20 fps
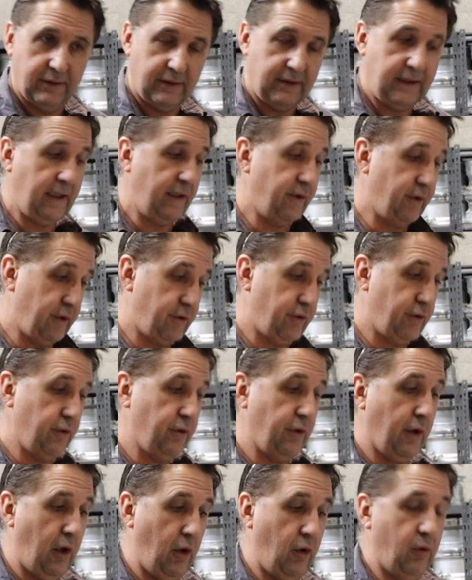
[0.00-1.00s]
You either do
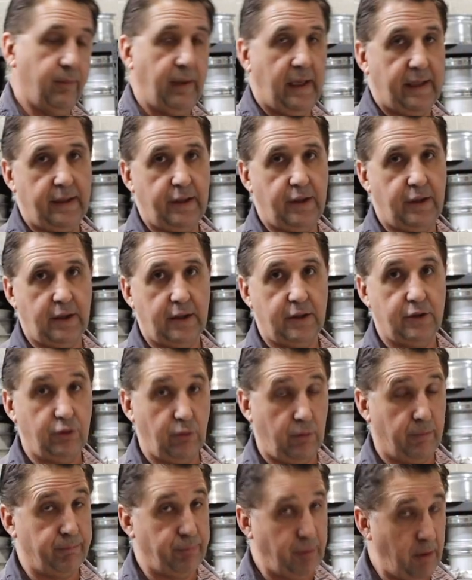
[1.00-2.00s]
the whole bloody thing and
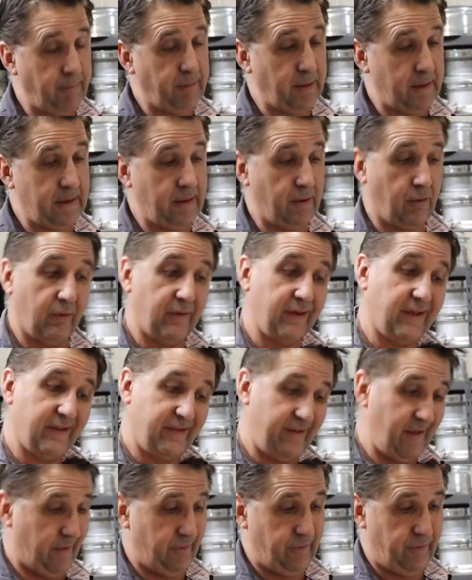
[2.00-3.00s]
do it properly, or you
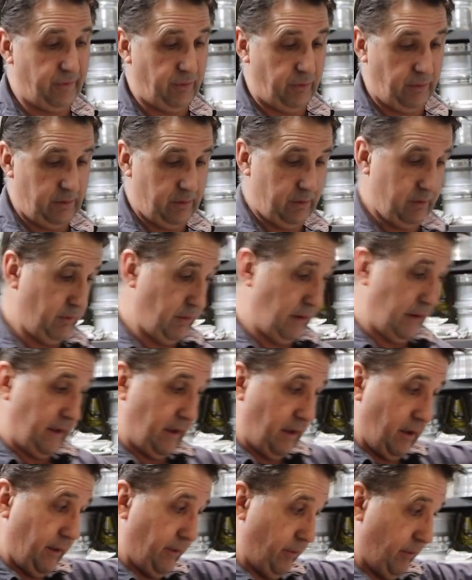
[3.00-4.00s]
don't do it. Right?
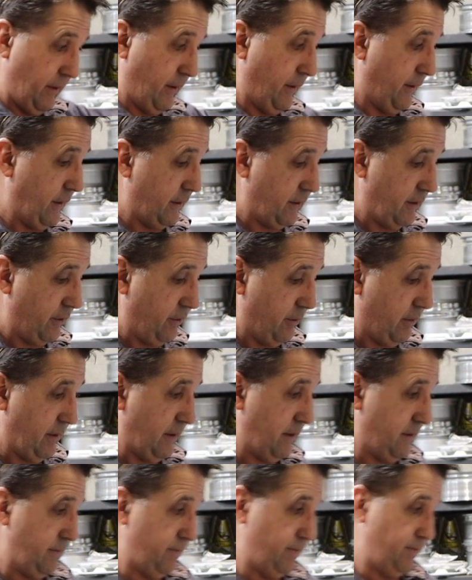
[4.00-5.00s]
I don't want anything to do with
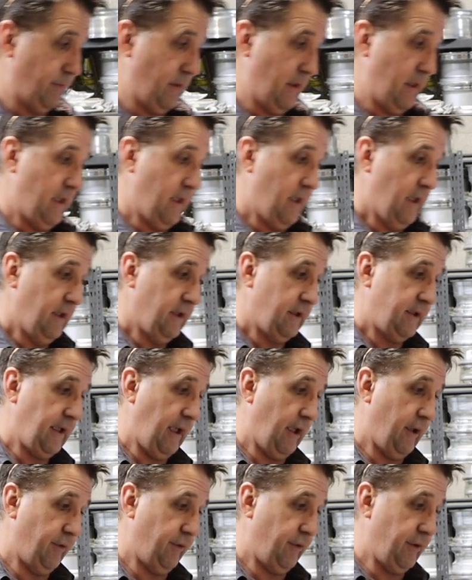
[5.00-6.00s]
it.
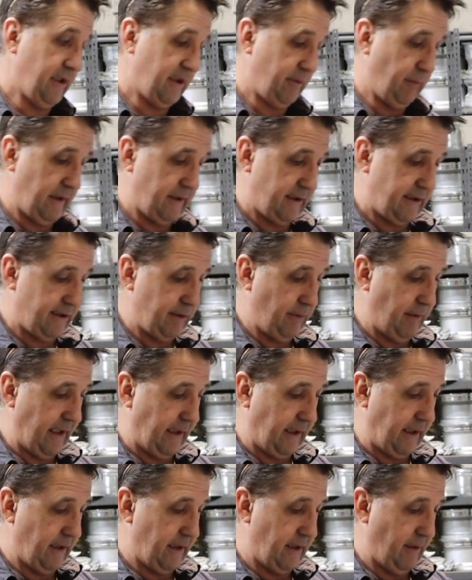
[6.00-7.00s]
So this one's still
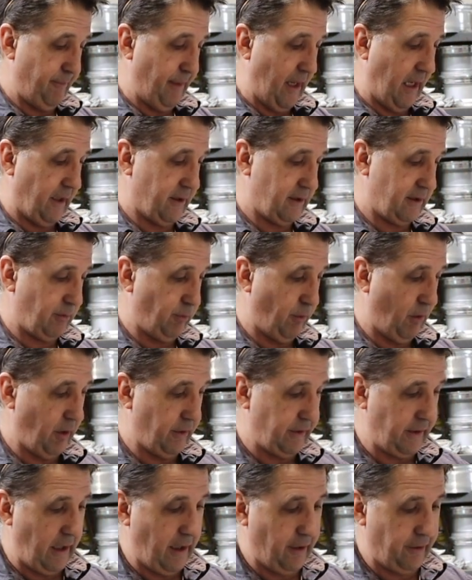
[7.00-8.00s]
hanging in the balance while
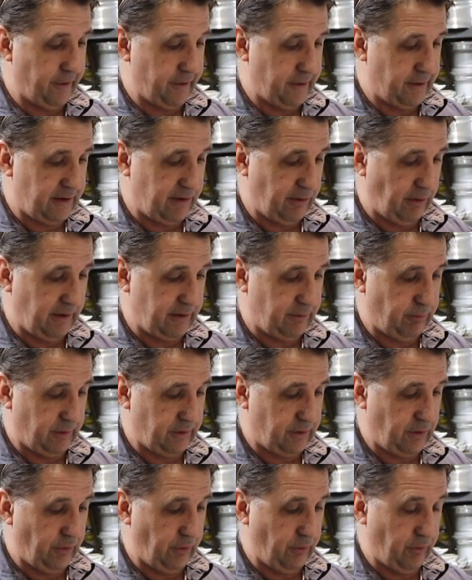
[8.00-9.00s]
the owner decides
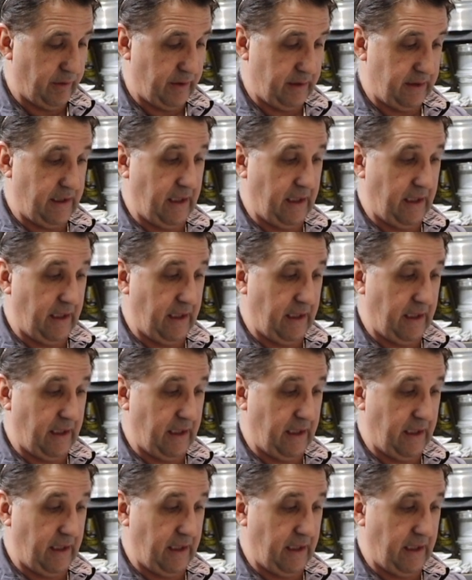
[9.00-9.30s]
what to do with it.